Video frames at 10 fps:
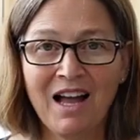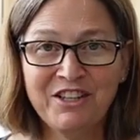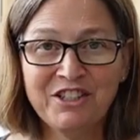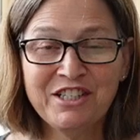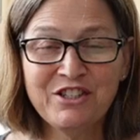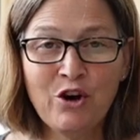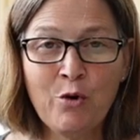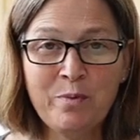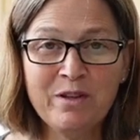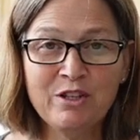I just
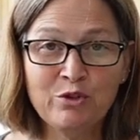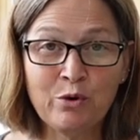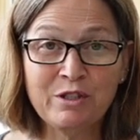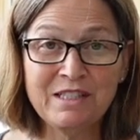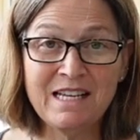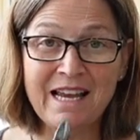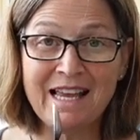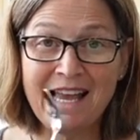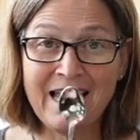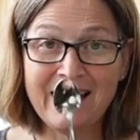opened the drawer to
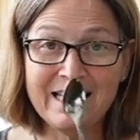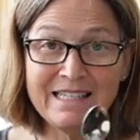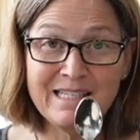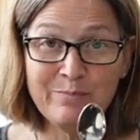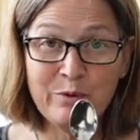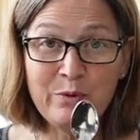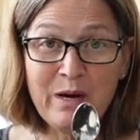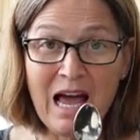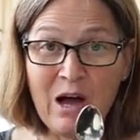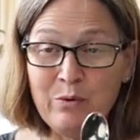take a
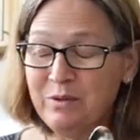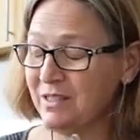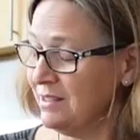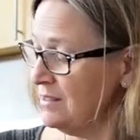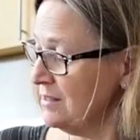spoon out